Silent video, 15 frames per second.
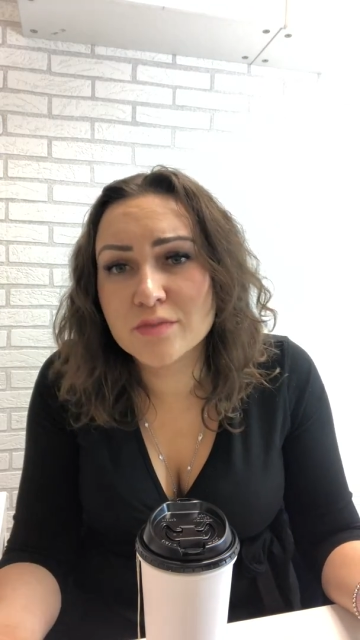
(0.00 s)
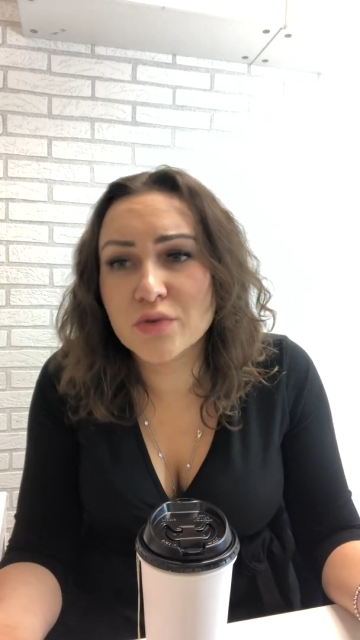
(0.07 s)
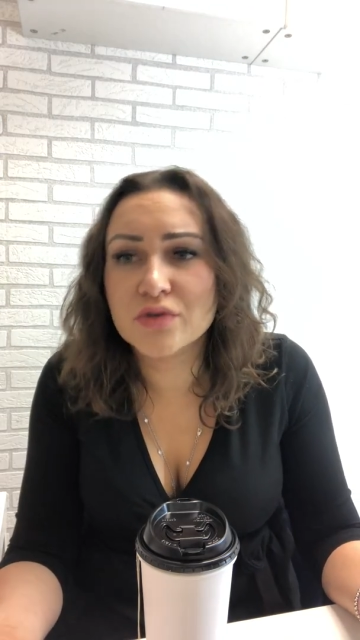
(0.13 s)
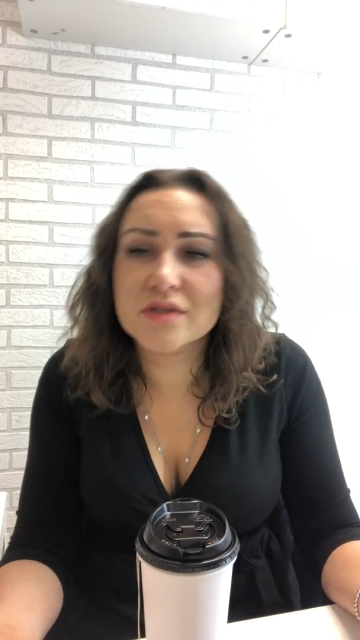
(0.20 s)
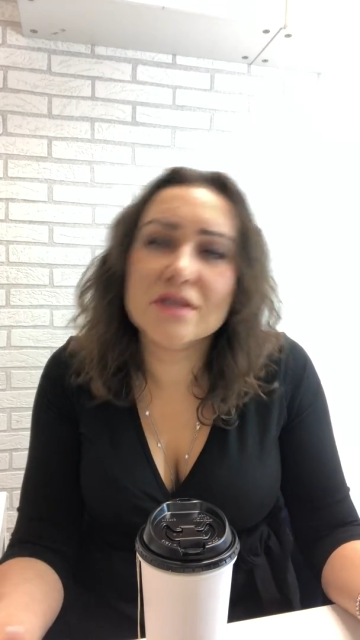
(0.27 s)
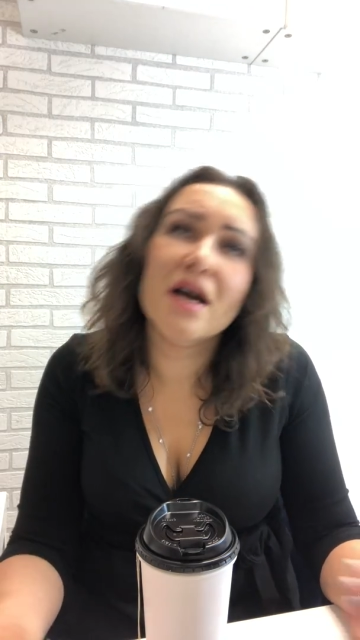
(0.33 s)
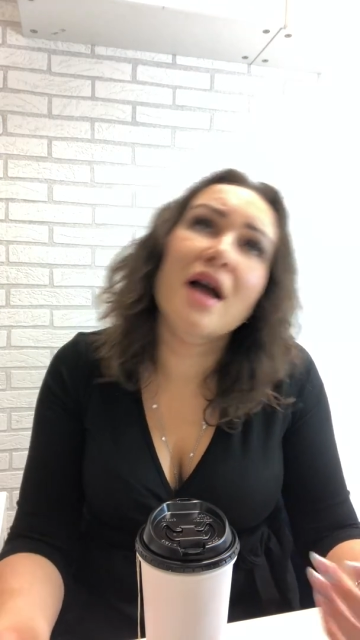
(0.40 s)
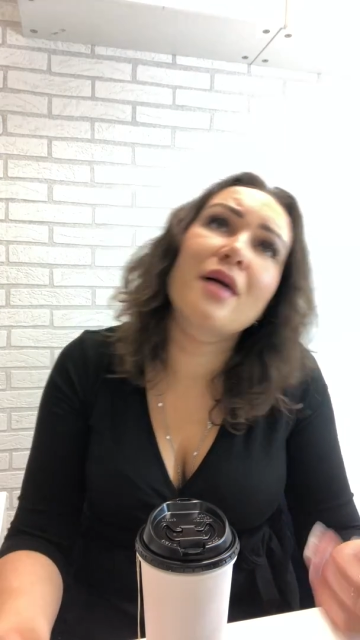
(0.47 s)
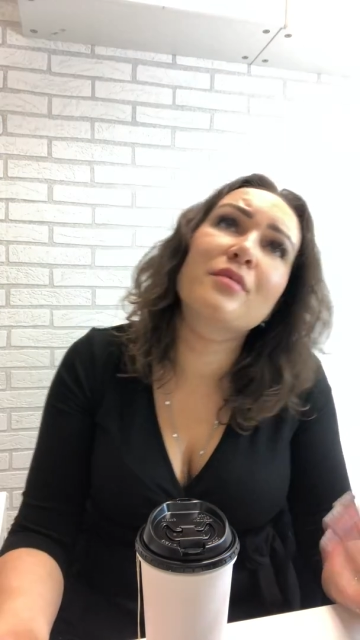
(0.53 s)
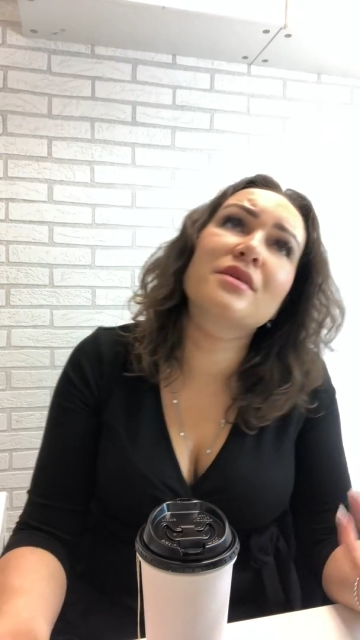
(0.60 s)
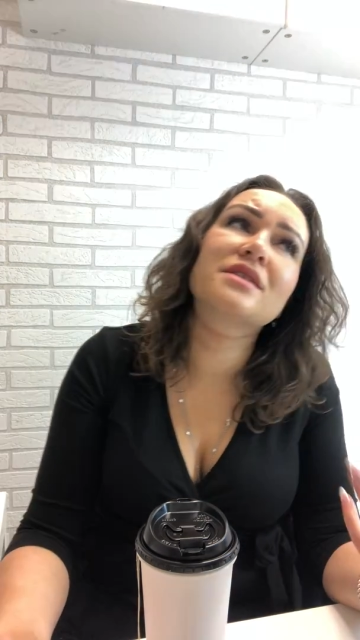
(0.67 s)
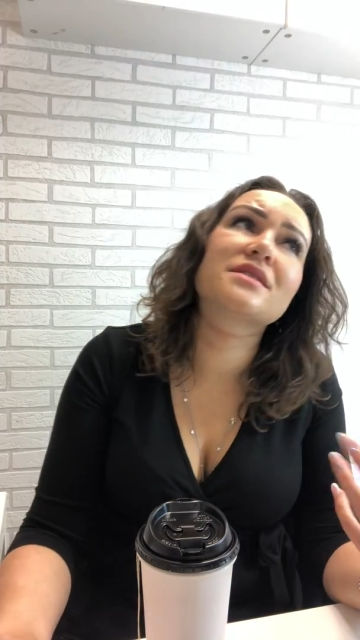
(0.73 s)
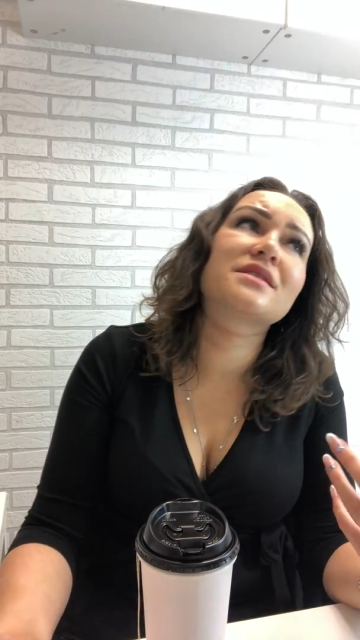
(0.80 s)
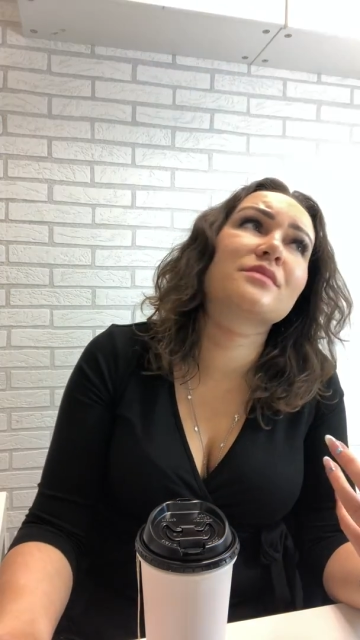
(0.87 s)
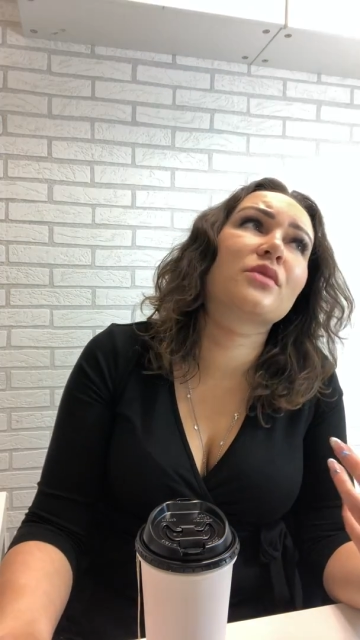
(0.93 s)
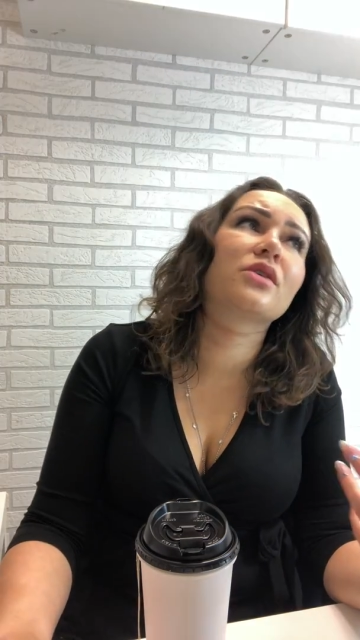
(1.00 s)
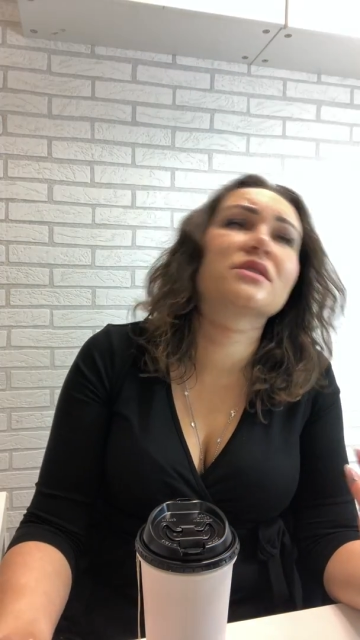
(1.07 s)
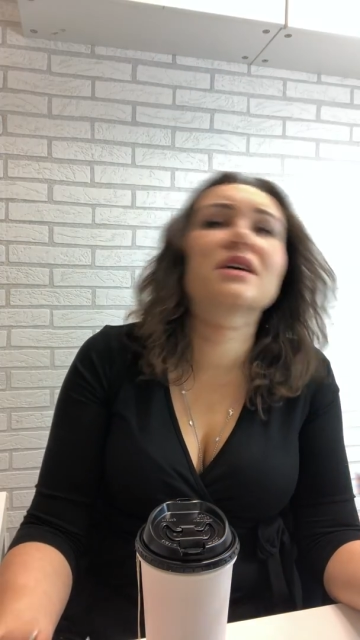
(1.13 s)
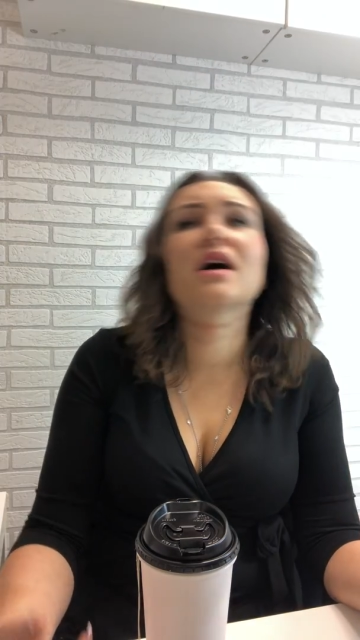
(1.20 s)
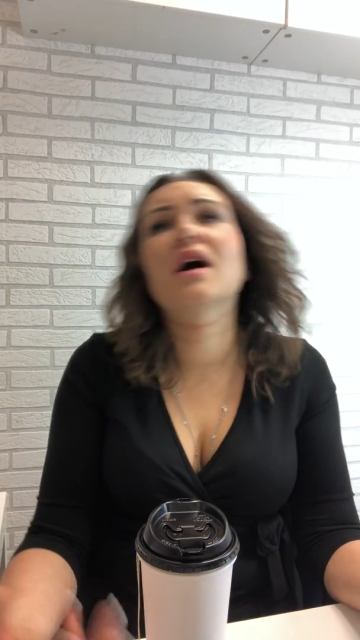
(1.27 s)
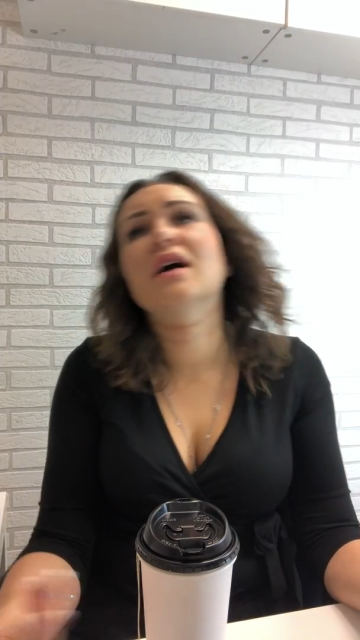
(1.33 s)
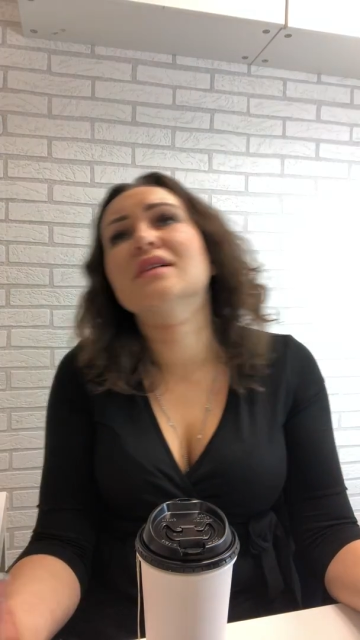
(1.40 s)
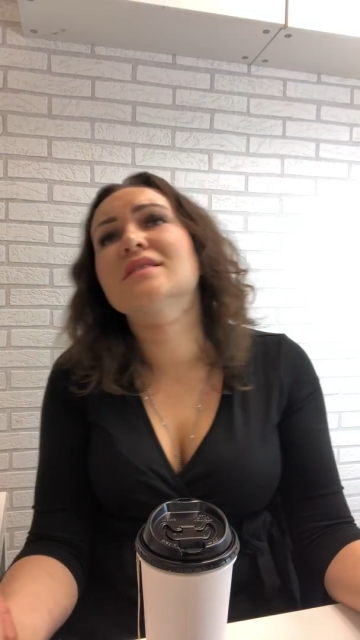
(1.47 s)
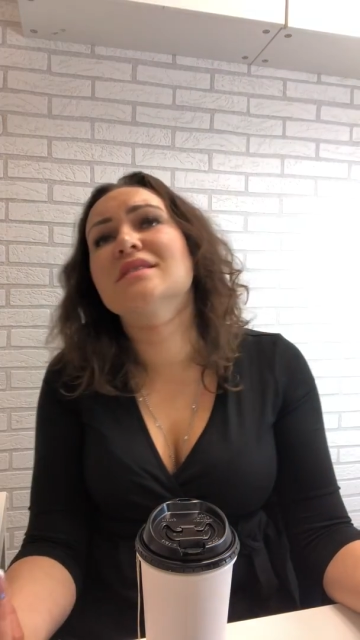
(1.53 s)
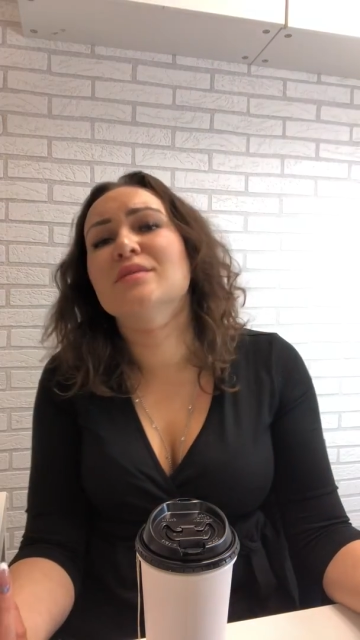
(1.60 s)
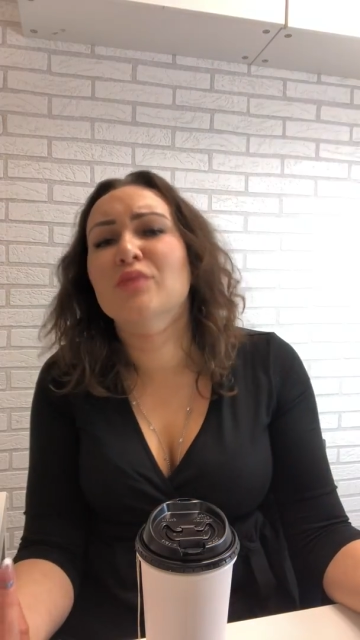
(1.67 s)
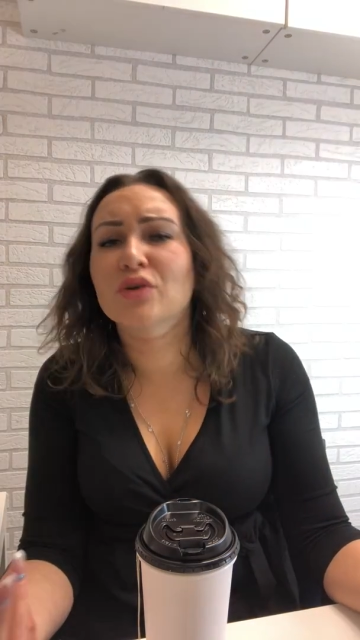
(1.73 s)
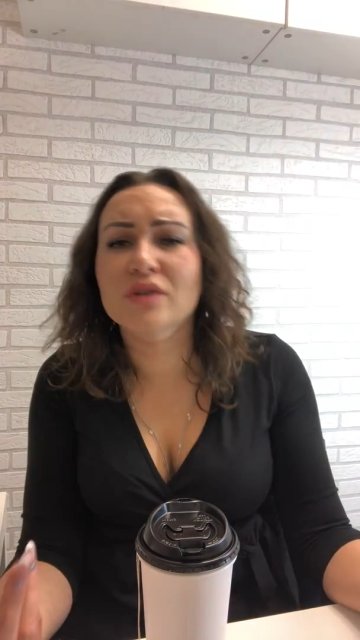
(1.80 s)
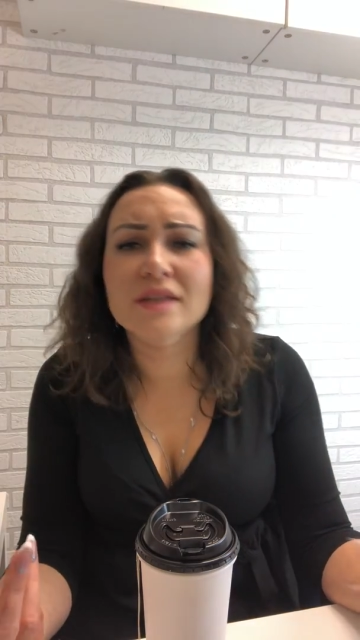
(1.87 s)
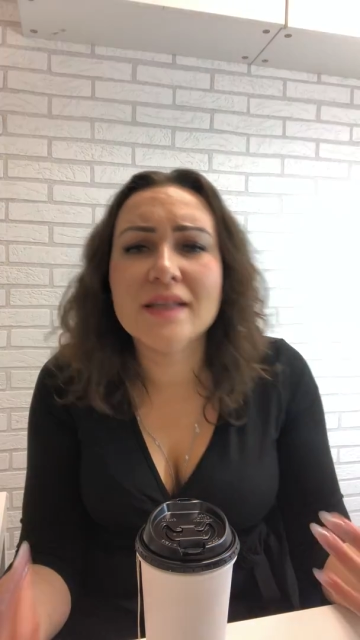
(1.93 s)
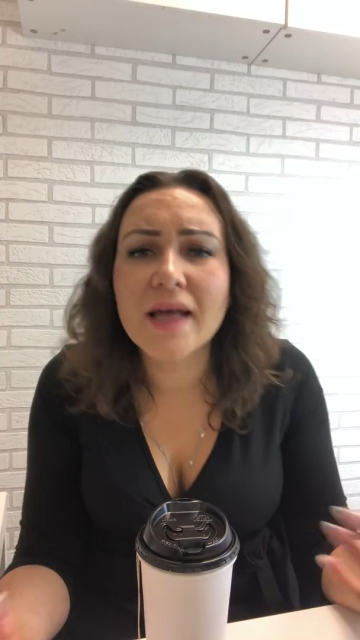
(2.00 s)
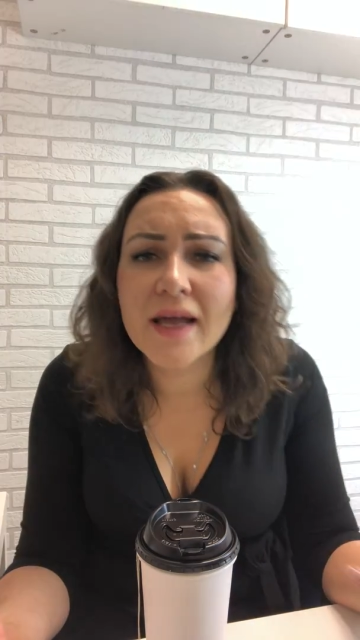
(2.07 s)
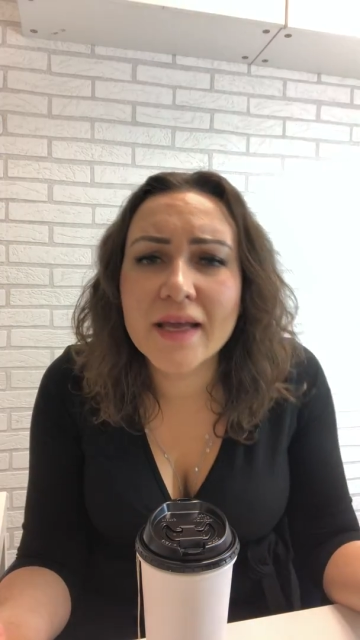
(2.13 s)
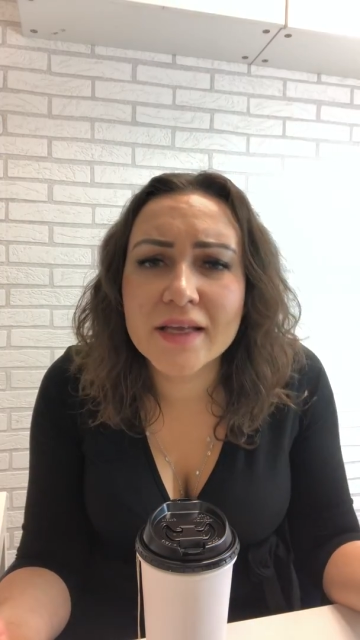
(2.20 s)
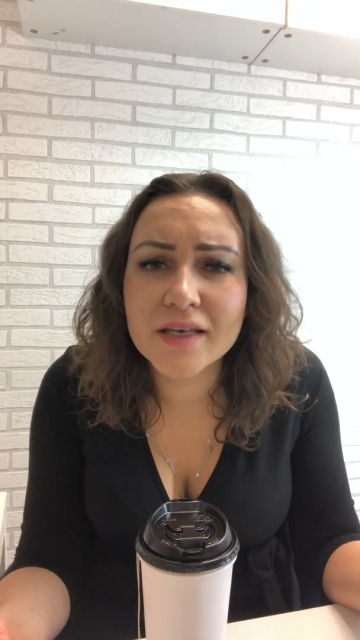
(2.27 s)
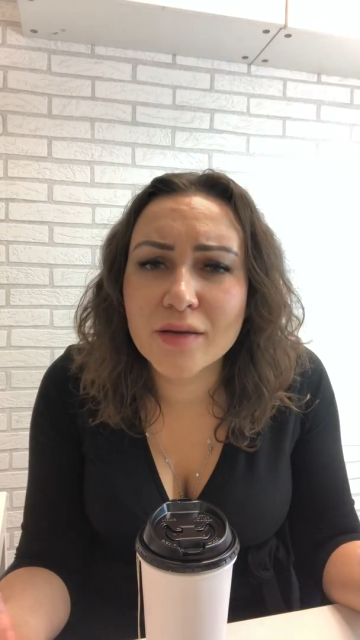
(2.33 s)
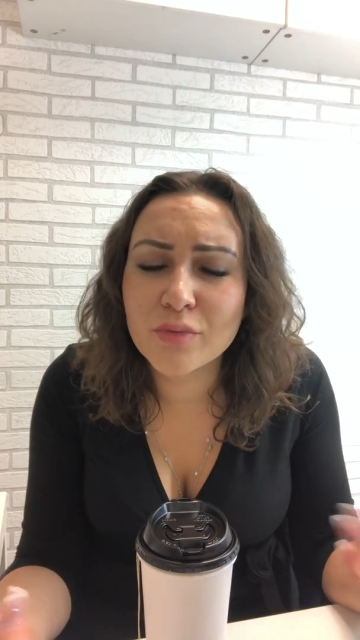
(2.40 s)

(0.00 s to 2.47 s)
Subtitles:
about diamonds, about cuts, about light,